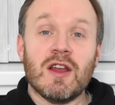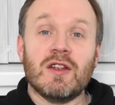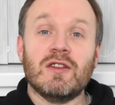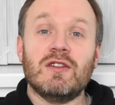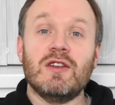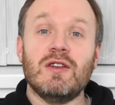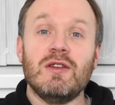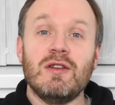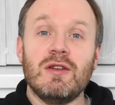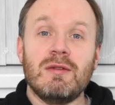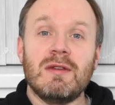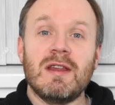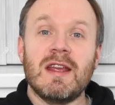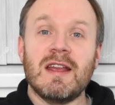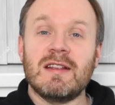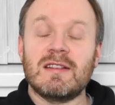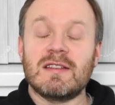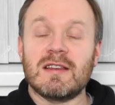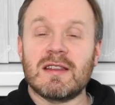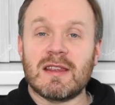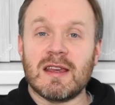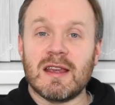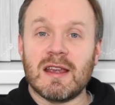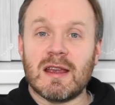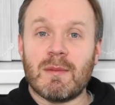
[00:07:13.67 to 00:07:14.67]
Do you need to
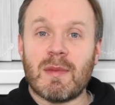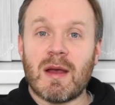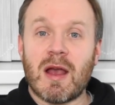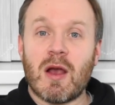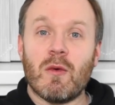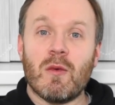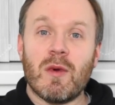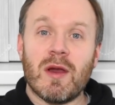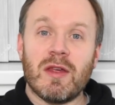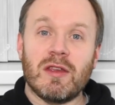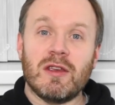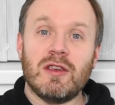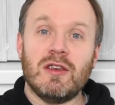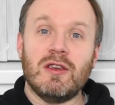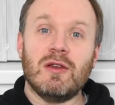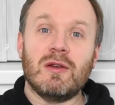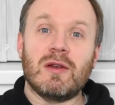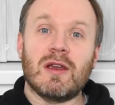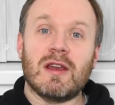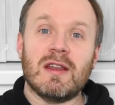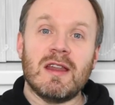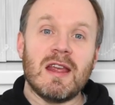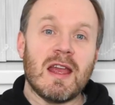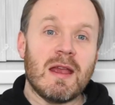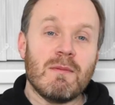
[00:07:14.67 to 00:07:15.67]
think about whether you
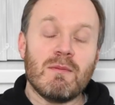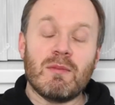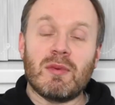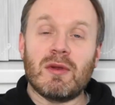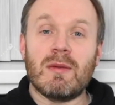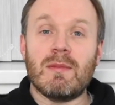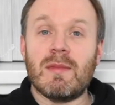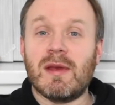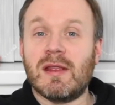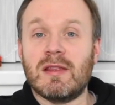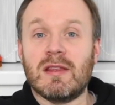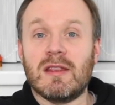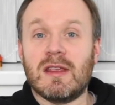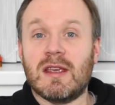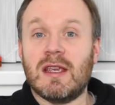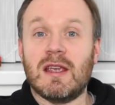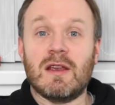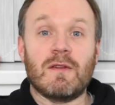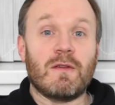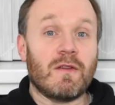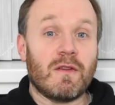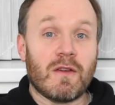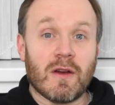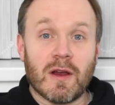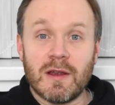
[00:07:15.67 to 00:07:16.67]
can implement the
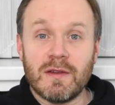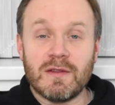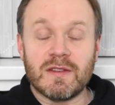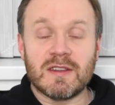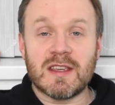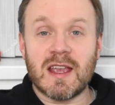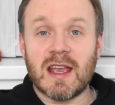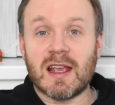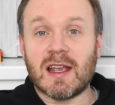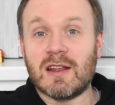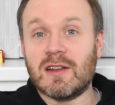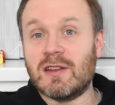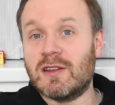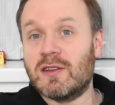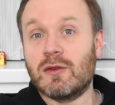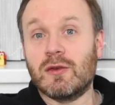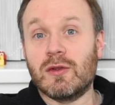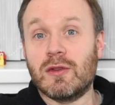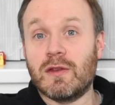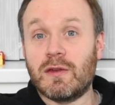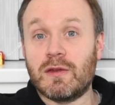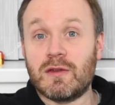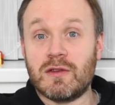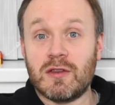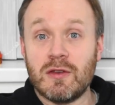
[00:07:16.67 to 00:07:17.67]
5-second or
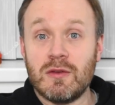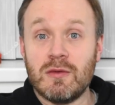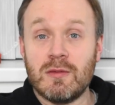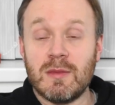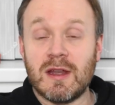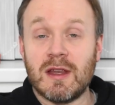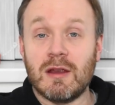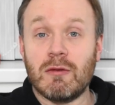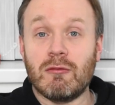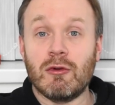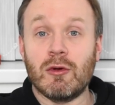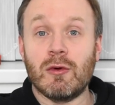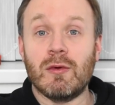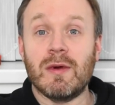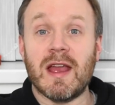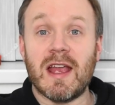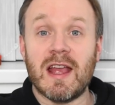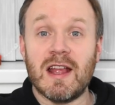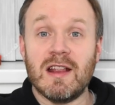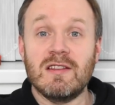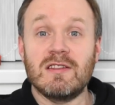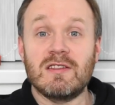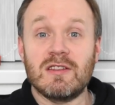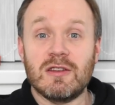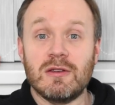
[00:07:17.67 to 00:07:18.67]
the 2-minute rule
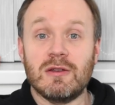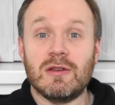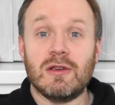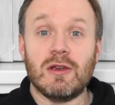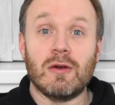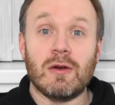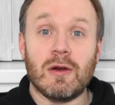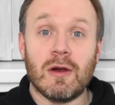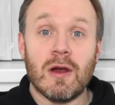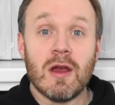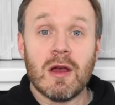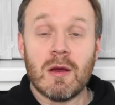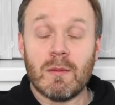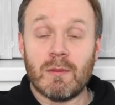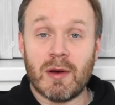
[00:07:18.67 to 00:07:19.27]
into your